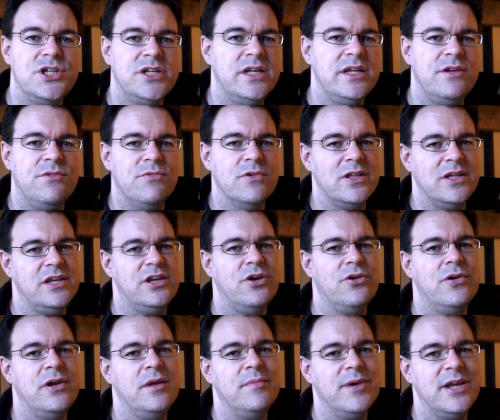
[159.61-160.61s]
She didn't really
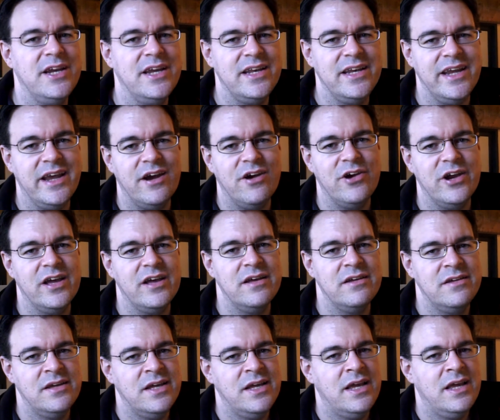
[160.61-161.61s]
know anybody in the area,